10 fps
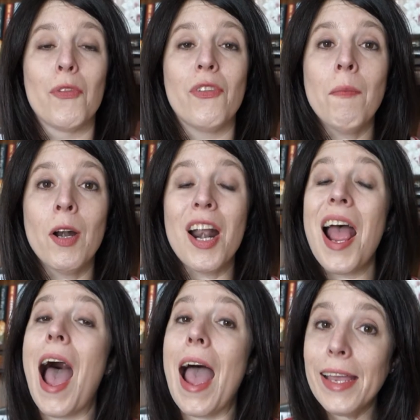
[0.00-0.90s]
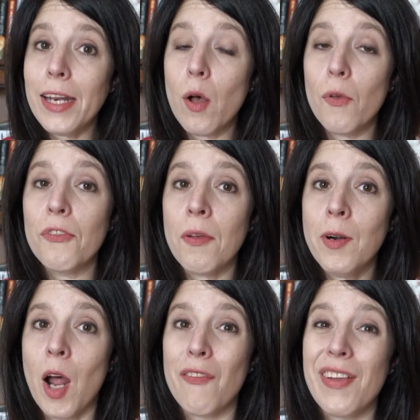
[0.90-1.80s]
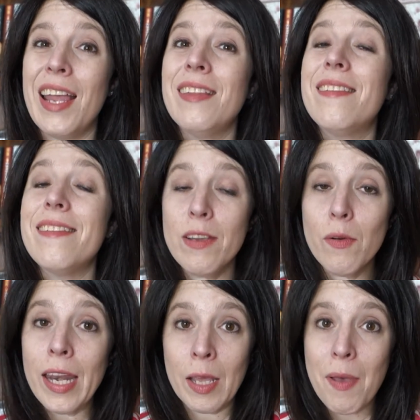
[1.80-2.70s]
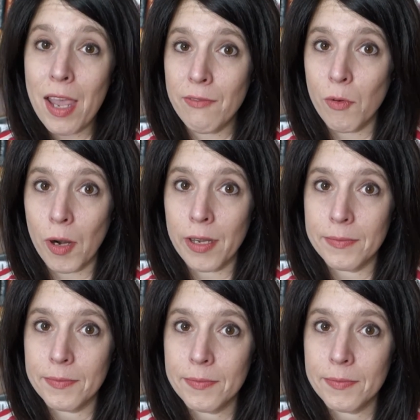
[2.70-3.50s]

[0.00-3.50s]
summer, I get a whole summer off and still getting paid for it.